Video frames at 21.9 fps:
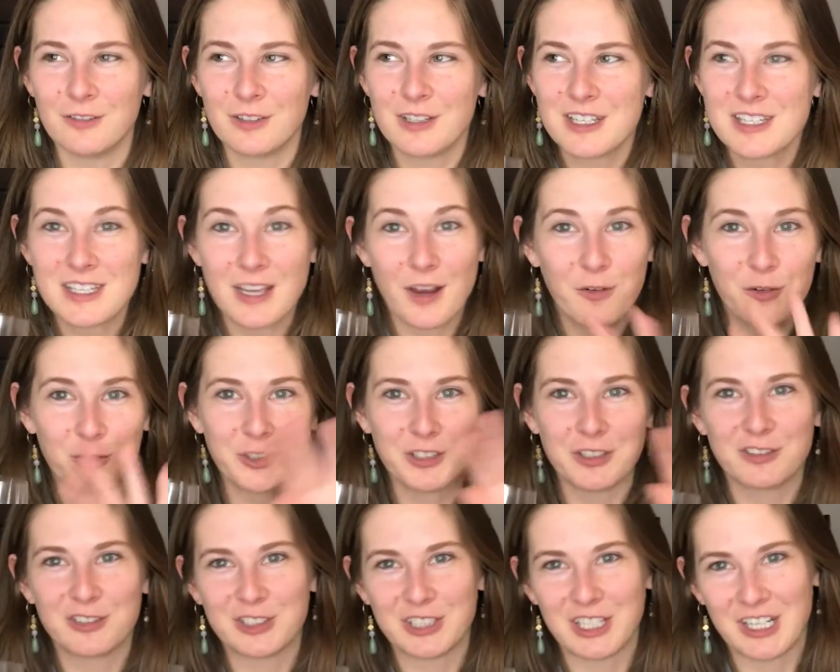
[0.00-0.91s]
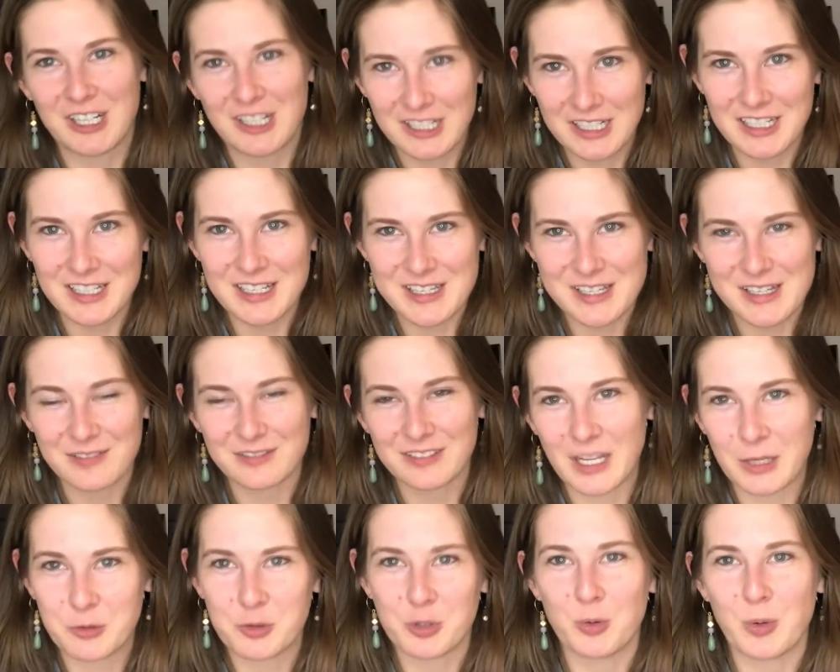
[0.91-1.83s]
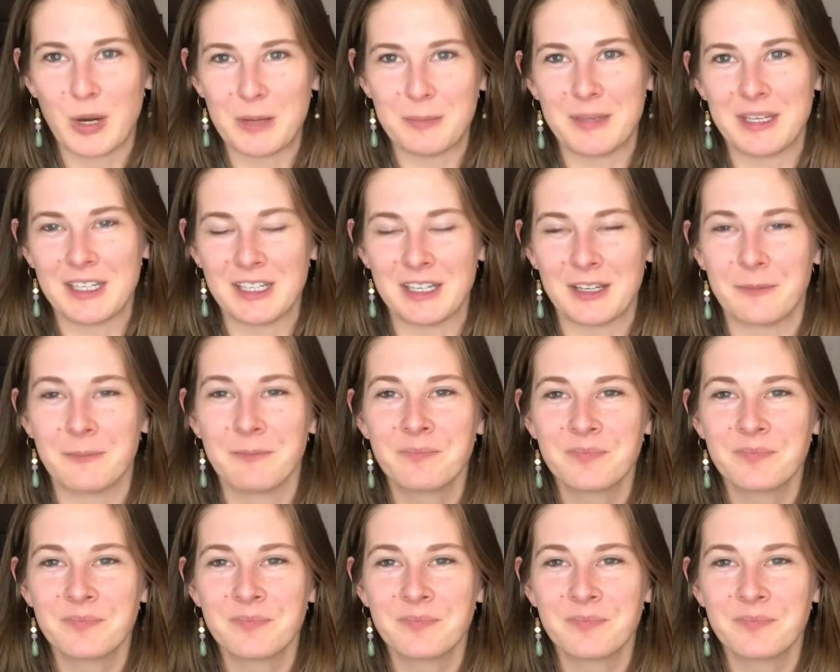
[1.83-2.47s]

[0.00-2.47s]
several different areas of natural winemaking